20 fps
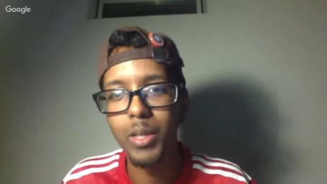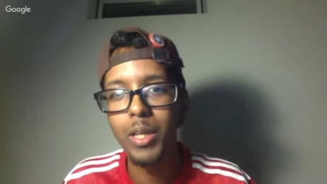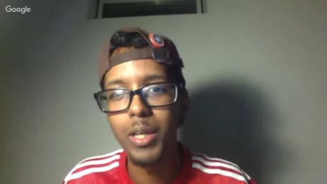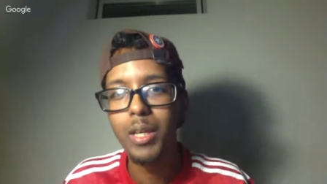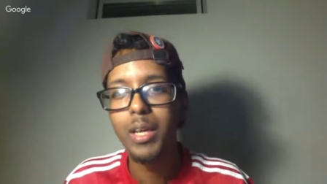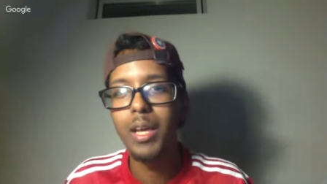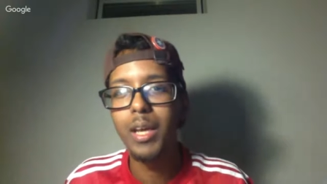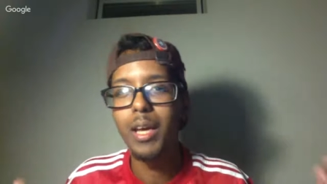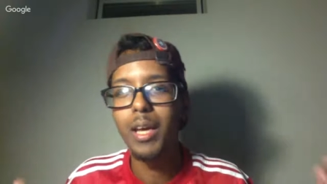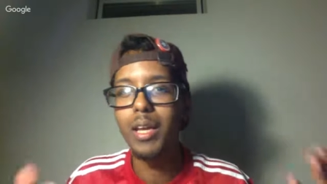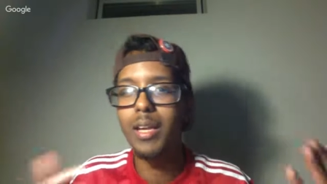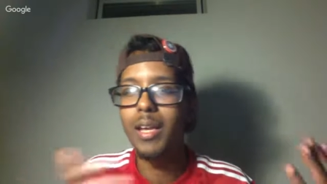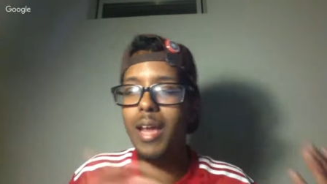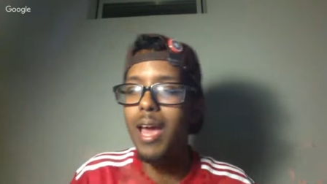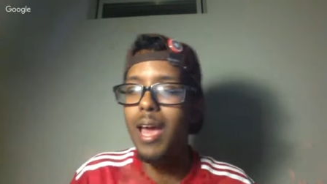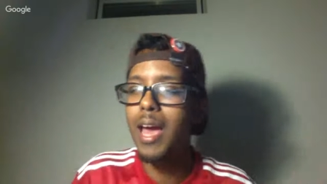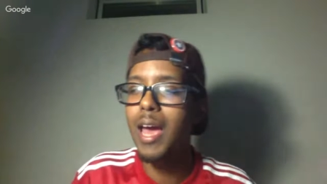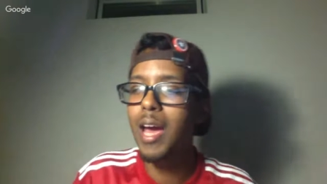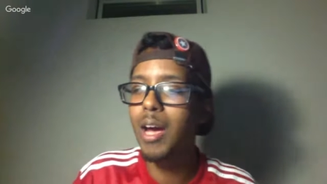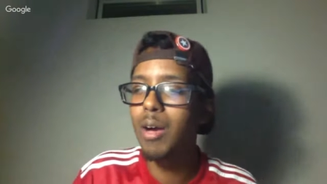And
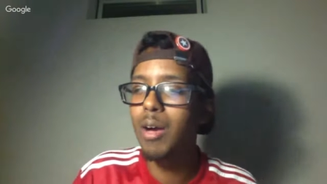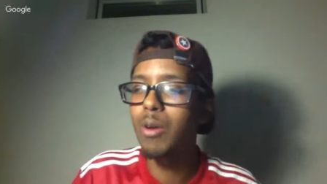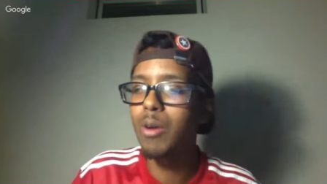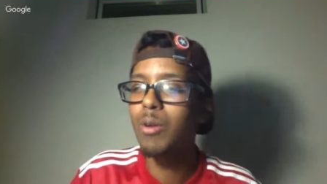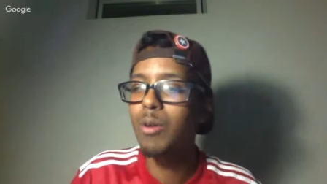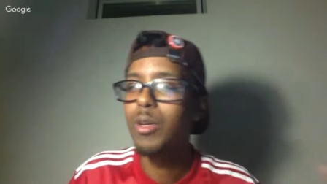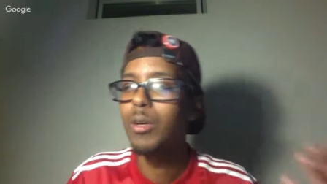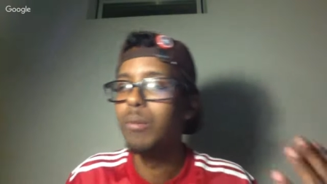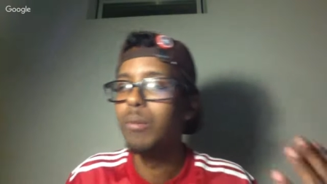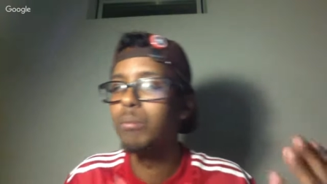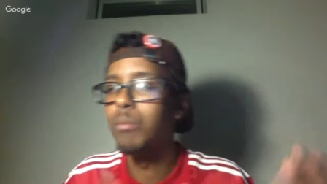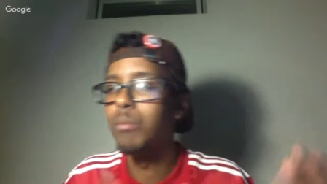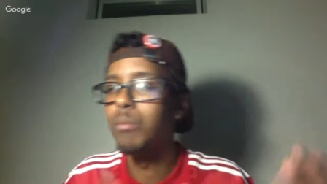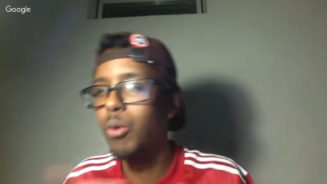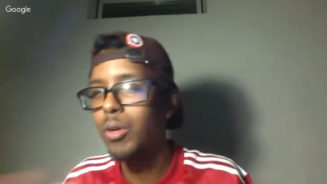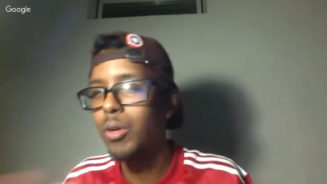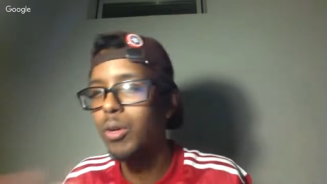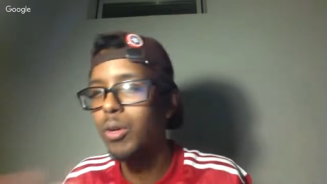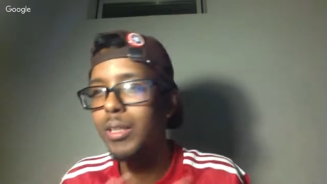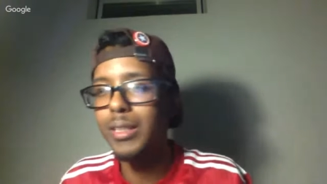now
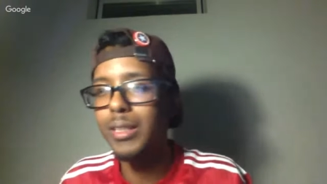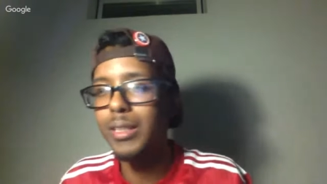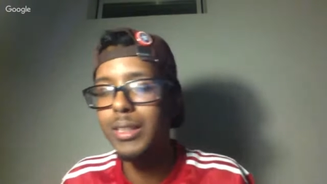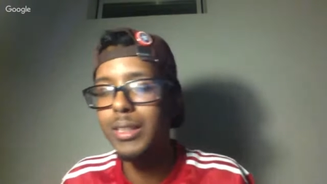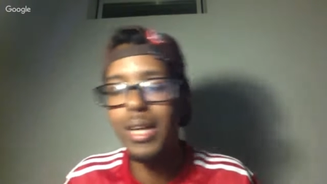Morgan is kind